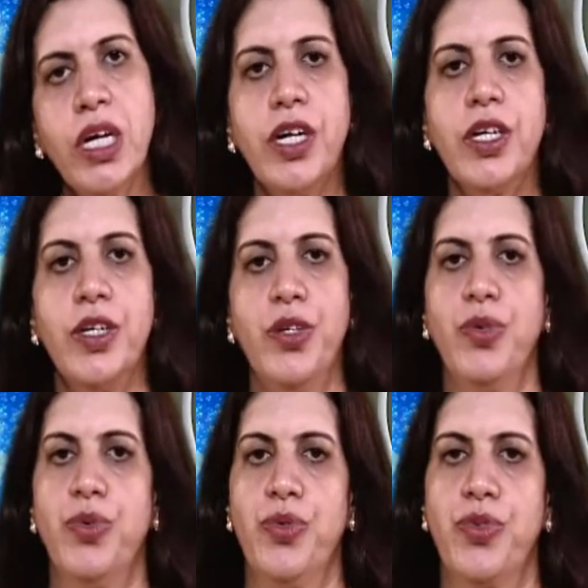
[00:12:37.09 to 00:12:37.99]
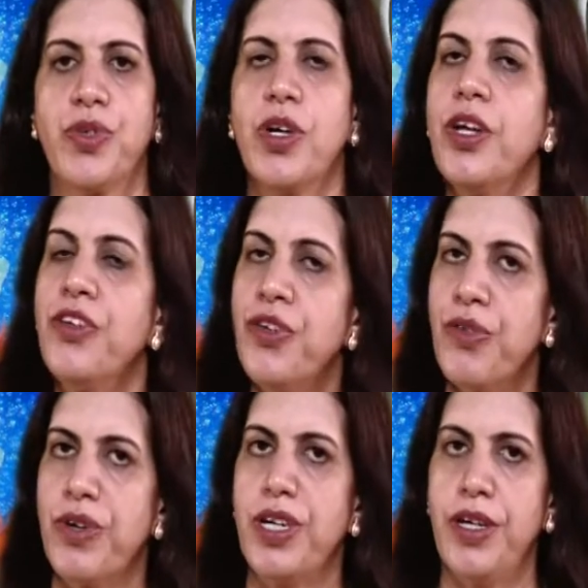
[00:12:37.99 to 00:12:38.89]
reduced
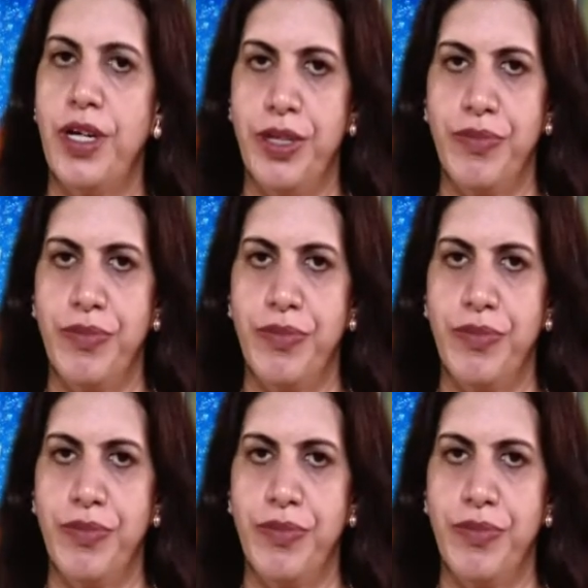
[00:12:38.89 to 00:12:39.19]
consequently